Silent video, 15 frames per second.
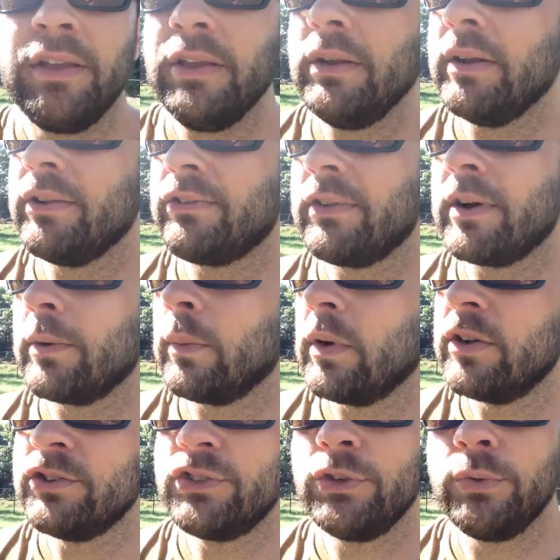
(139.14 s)
units that are
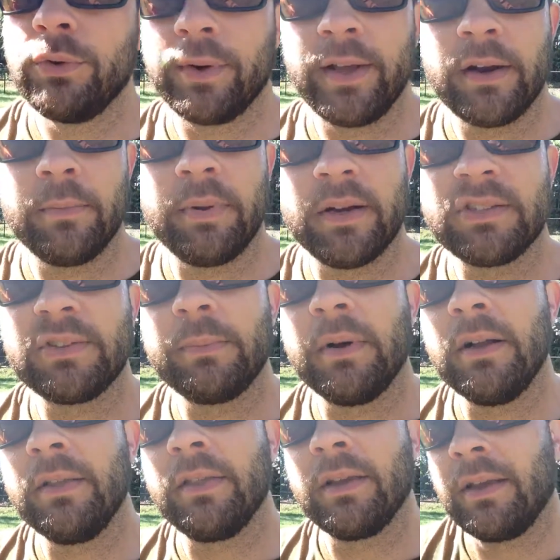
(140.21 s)
$100, $200, $300 a
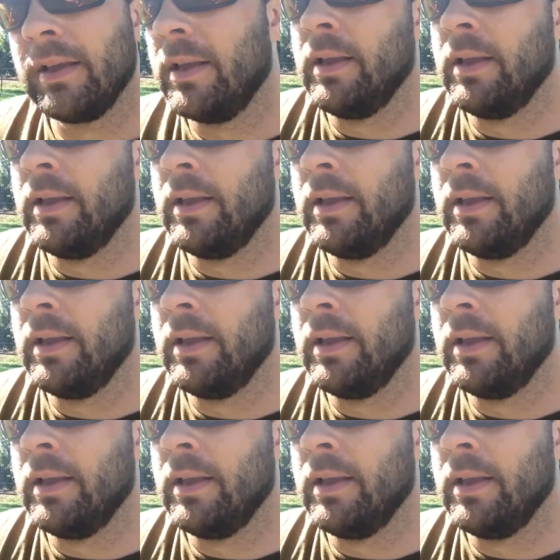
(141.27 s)
month.